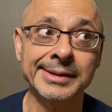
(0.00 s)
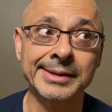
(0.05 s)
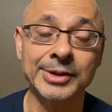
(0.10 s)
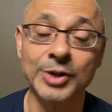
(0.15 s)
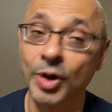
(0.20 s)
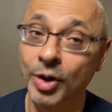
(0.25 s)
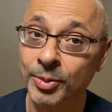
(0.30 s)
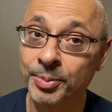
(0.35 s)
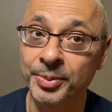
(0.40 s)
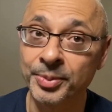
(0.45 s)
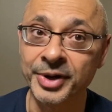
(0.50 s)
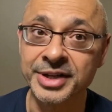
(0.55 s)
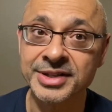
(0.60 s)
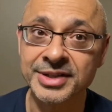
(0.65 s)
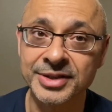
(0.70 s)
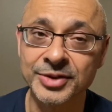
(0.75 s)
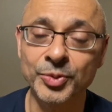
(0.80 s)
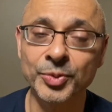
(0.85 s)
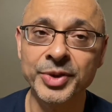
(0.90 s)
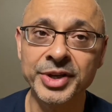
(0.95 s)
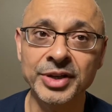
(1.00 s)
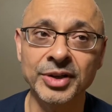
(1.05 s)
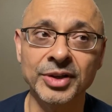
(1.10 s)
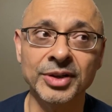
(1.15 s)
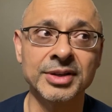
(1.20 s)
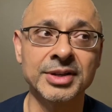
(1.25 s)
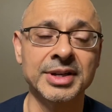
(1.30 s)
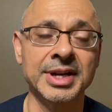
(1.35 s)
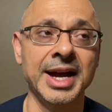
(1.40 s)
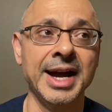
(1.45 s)
culprits, the
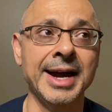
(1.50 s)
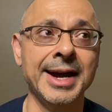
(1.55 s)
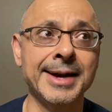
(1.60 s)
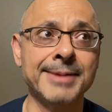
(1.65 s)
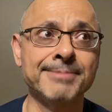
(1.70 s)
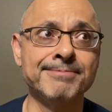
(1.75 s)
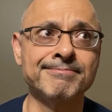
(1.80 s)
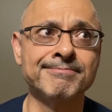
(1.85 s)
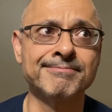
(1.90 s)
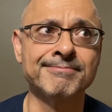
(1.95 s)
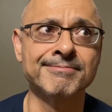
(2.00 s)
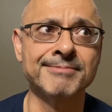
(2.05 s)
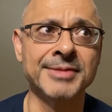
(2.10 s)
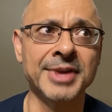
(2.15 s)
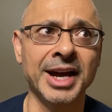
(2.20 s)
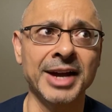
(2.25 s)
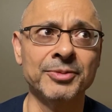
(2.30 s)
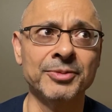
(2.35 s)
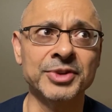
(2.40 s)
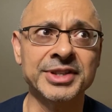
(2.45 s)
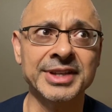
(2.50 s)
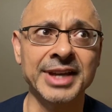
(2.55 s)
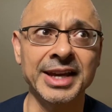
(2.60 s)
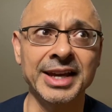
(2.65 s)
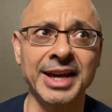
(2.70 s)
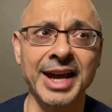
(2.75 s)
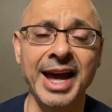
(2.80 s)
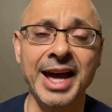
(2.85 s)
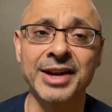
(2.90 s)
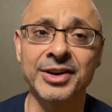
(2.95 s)
real, um, I would
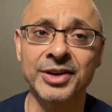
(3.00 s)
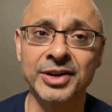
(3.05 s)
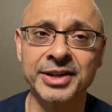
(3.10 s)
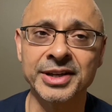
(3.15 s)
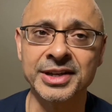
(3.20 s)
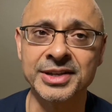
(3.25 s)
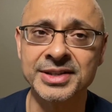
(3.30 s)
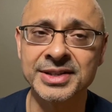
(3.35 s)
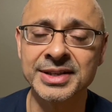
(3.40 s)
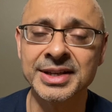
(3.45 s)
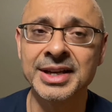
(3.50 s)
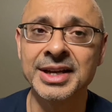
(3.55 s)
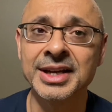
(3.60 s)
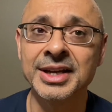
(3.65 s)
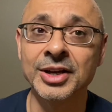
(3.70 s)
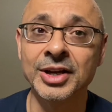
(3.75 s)
say, anarchists,